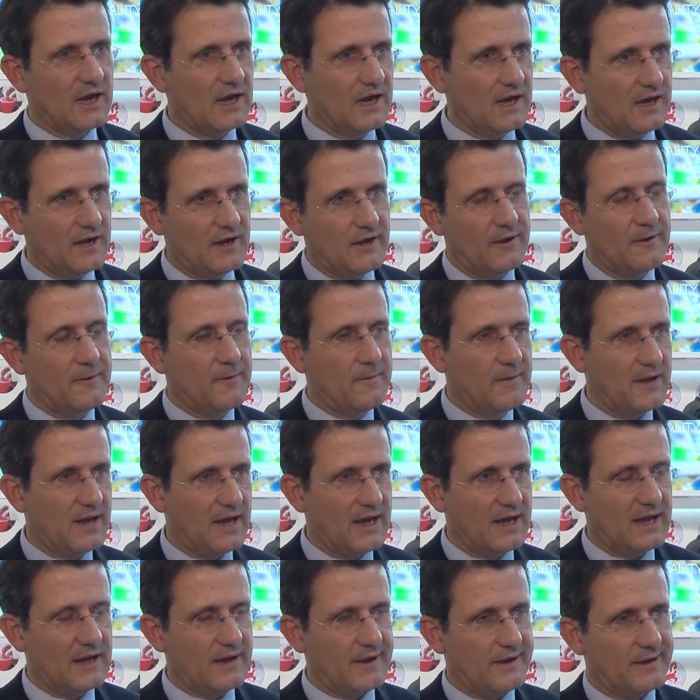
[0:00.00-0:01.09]

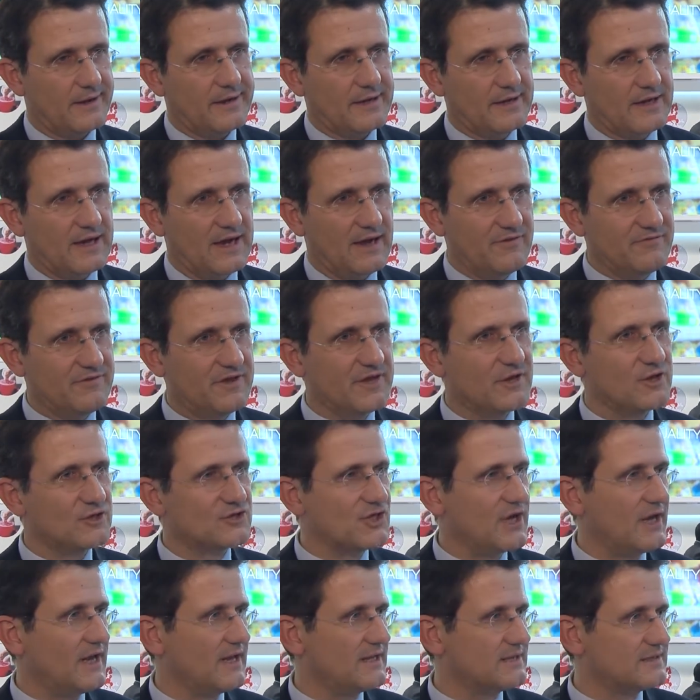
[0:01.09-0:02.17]
having a
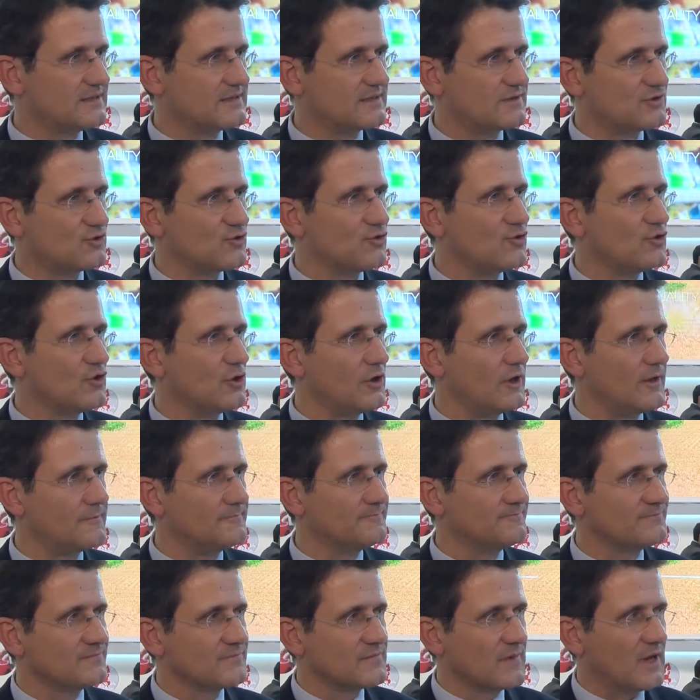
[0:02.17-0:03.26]
chance
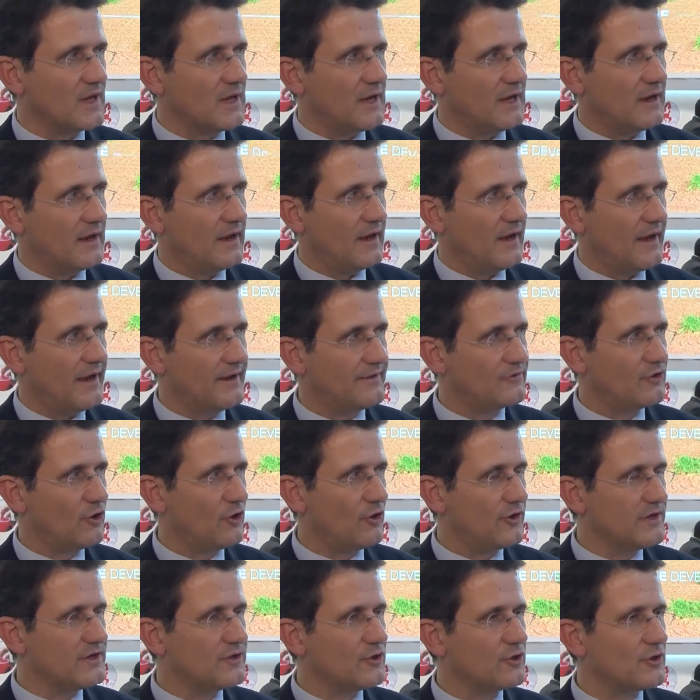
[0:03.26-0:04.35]
to
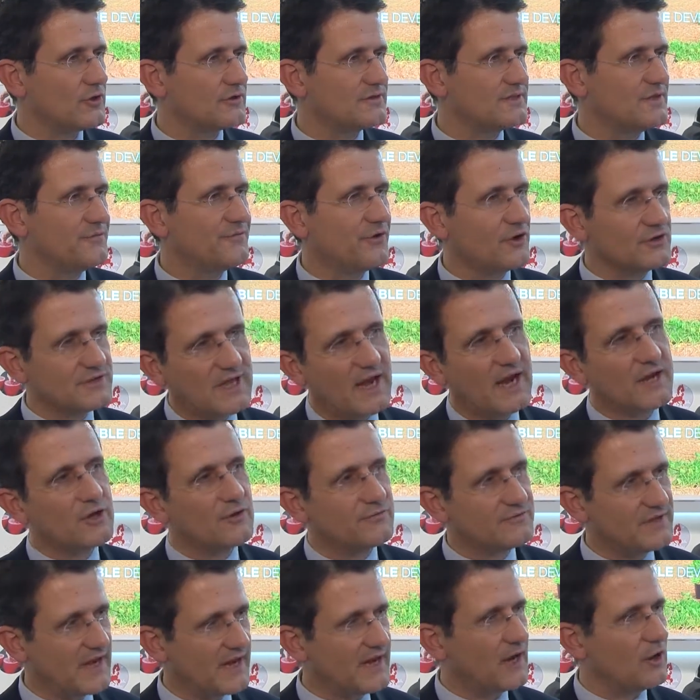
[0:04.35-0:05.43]
enter in a different kind
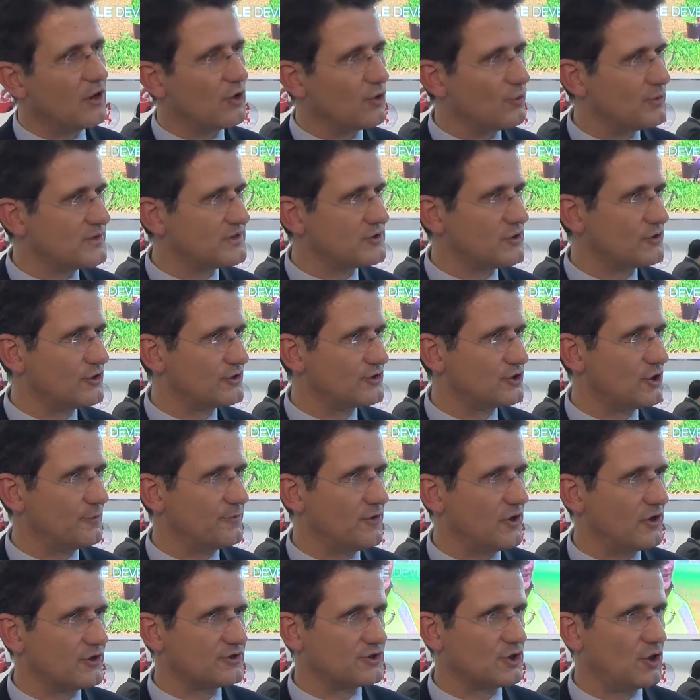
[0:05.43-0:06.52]
of dialogue with your
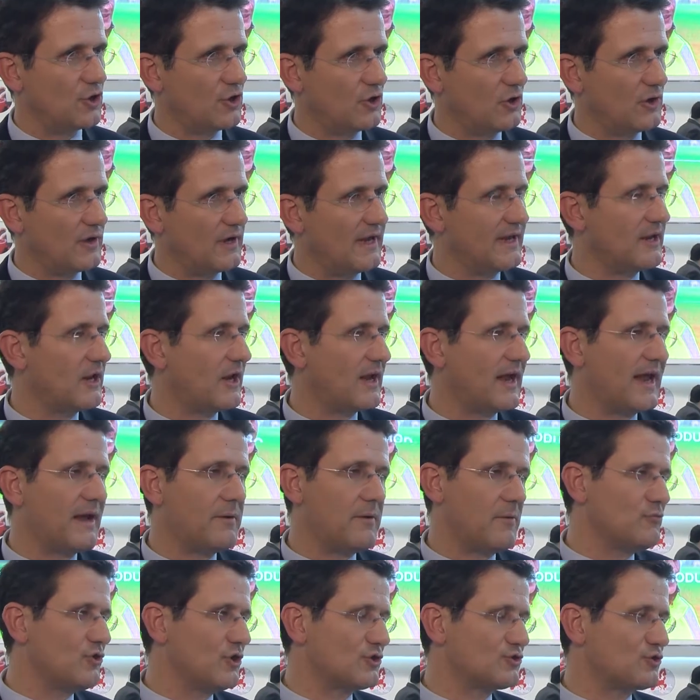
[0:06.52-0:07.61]
customers. So, and
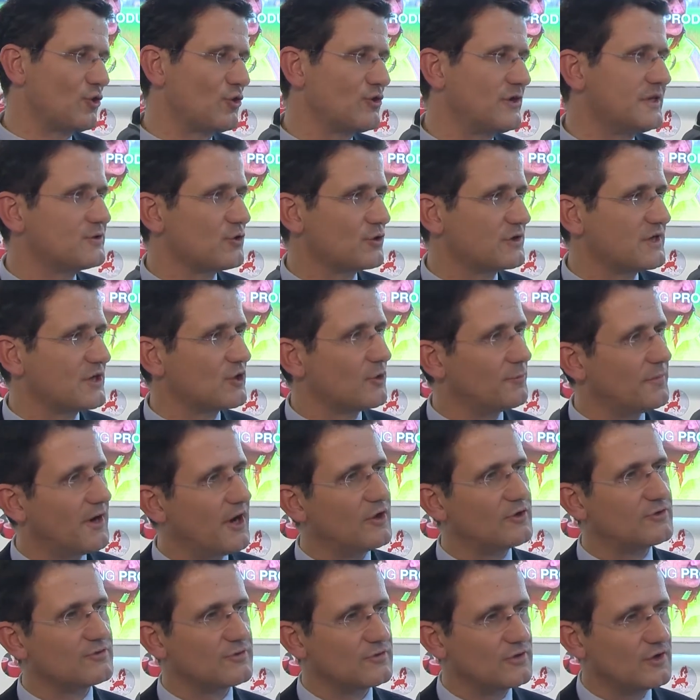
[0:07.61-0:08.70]
I'm not only talking
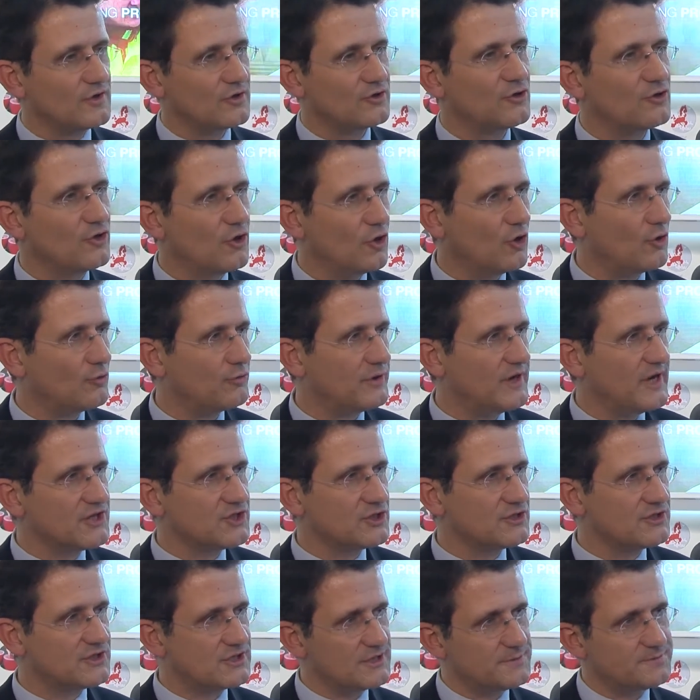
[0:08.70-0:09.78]
about, you know,
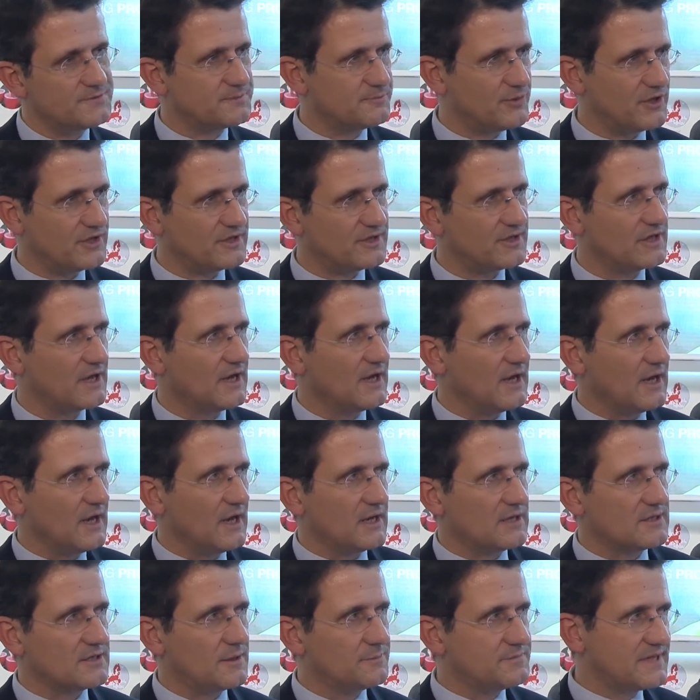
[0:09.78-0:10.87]
relationships, but
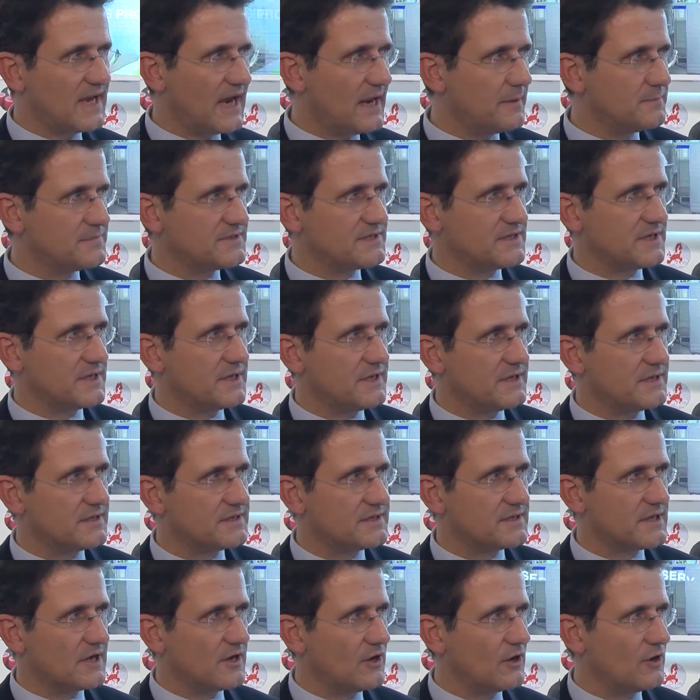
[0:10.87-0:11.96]
sometimes
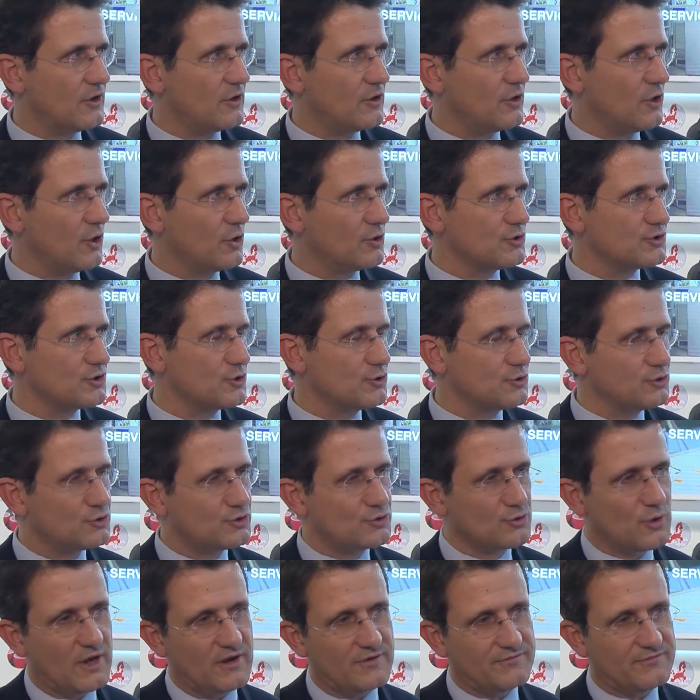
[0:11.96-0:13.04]
it allows you
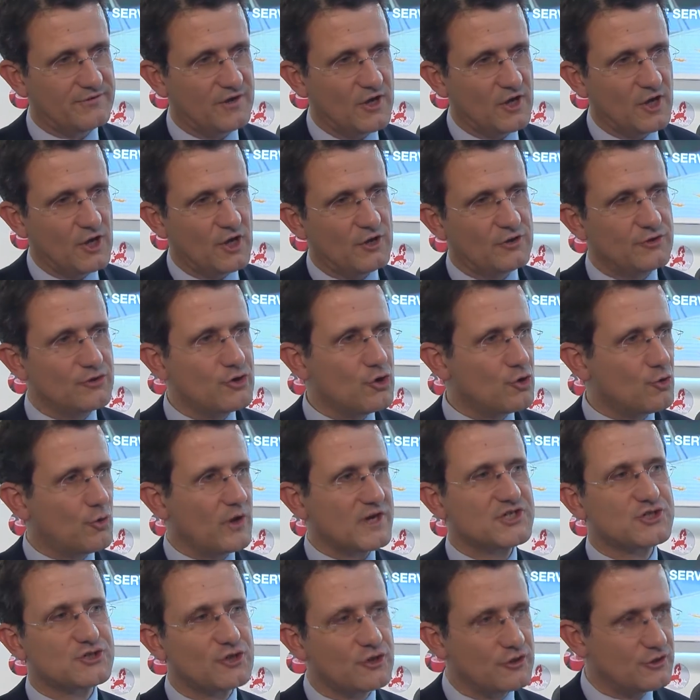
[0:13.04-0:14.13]
to have new
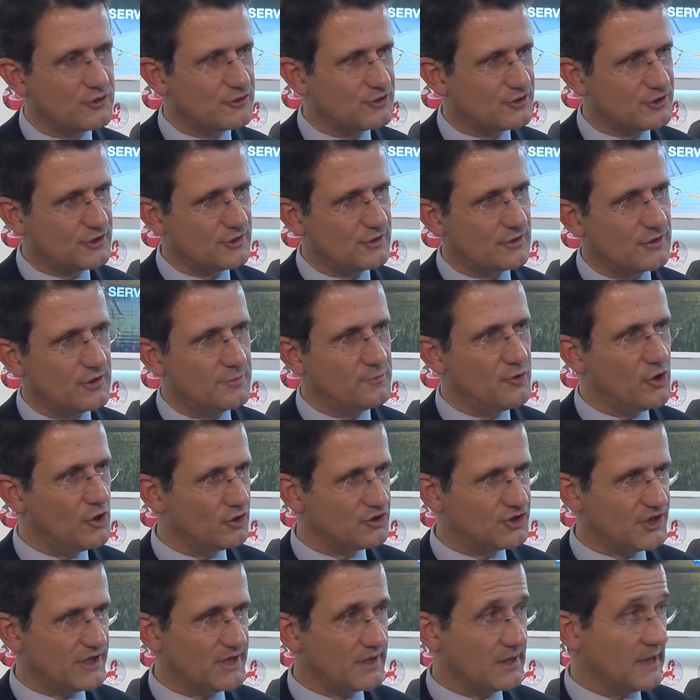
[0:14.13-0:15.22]
questions
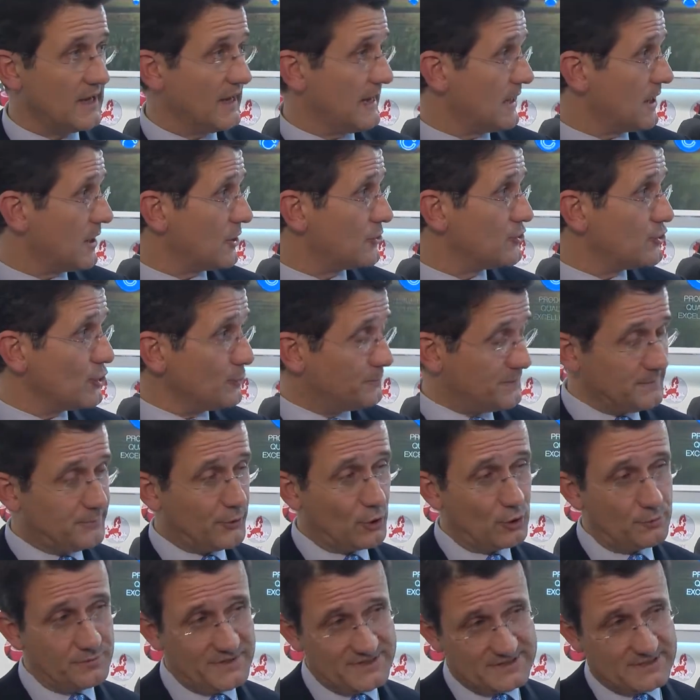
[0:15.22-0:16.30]
emerging, new
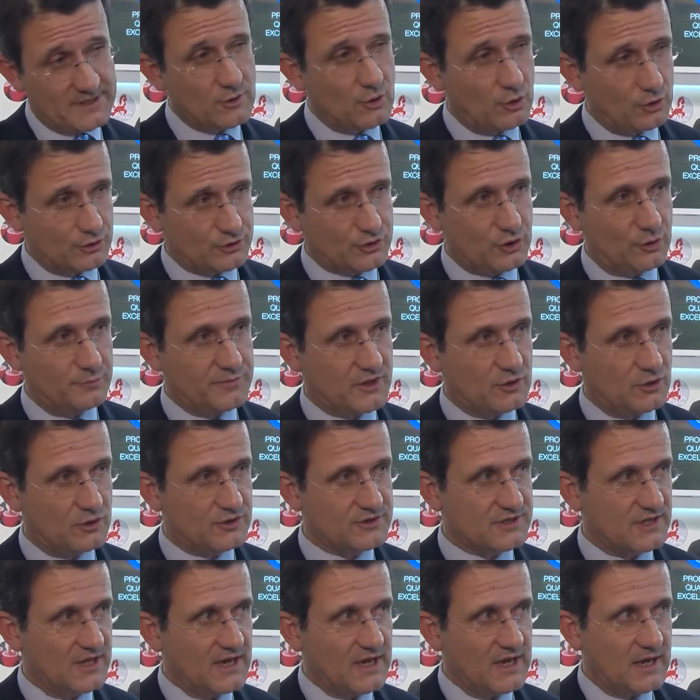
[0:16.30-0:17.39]
people meeting also,
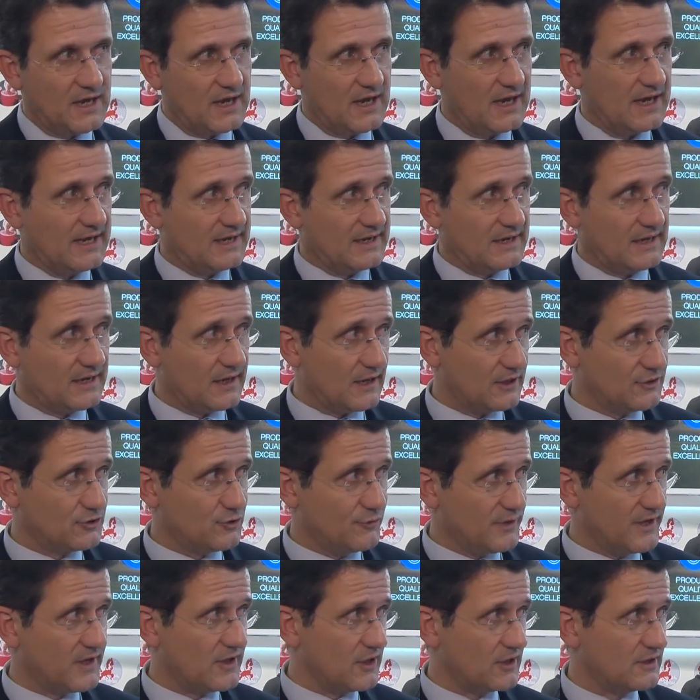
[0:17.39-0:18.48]
because
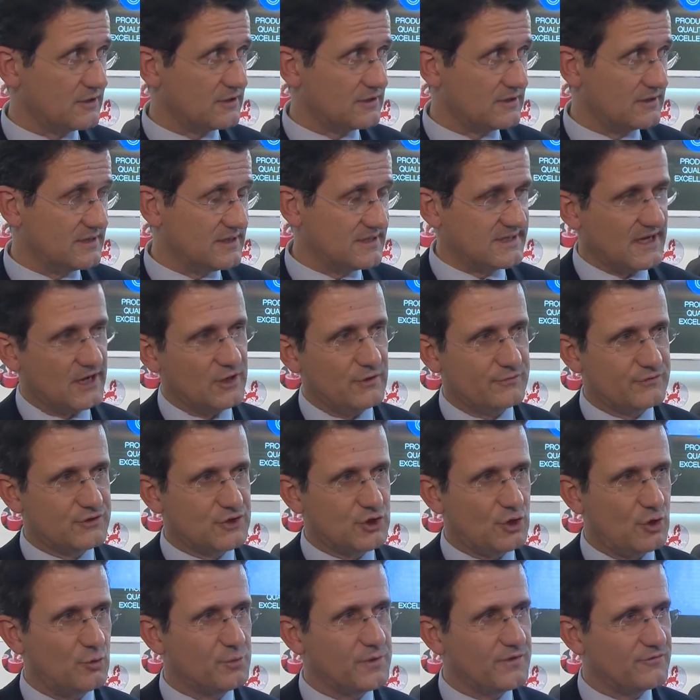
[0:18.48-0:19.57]
during this kind of
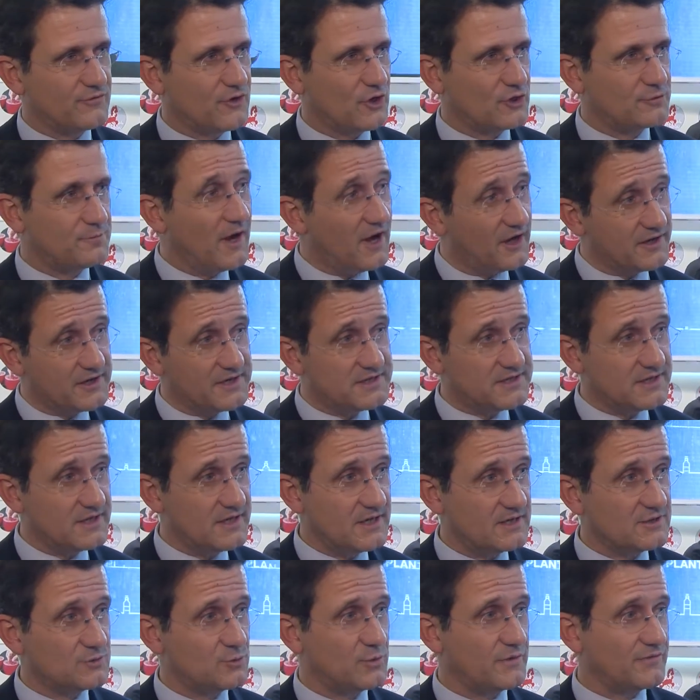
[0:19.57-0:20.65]
show we've got
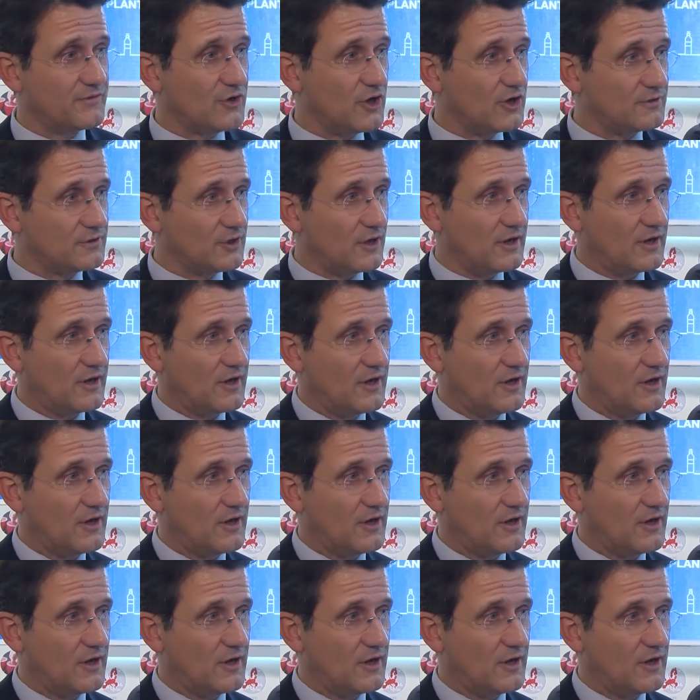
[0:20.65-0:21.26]
marketeers, we've got